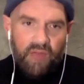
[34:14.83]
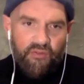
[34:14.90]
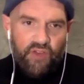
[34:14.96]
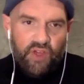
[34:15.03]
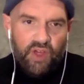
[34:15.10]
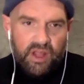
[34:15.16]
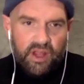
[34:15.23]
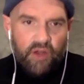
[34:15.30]
I
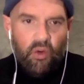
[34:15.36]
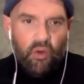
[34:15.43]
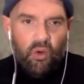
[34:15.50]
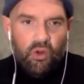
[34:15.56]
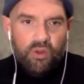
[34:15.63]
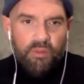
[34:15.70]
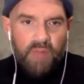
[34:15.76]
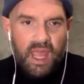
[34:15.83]
feel like an
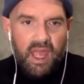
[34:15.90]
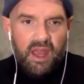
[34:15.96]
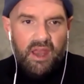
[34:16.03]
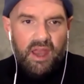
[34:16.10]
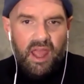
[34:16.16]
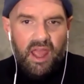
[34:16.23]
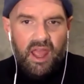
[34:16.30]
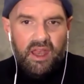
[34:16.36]
old
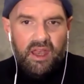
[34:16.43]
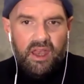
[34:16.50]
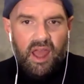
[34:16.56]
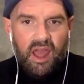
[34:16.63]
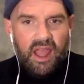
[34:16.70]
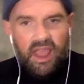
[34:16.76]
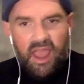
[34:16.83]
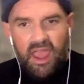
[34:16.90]
man
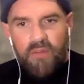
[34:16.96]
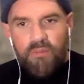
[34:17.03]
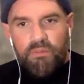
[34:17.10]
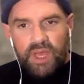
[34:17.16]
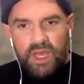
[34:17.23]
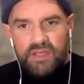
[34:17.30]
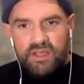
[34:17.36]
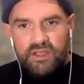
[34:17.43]
and I
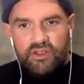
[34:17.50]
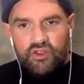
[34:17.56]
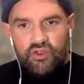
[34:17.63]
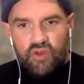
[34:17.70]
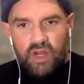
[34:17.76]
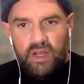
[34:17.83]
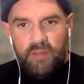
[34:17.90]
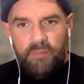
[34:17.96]
can't be as
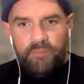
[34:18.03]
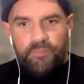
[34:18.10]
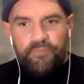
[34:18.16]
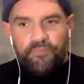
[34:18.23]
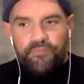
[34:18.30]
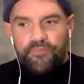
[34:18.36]
extreme.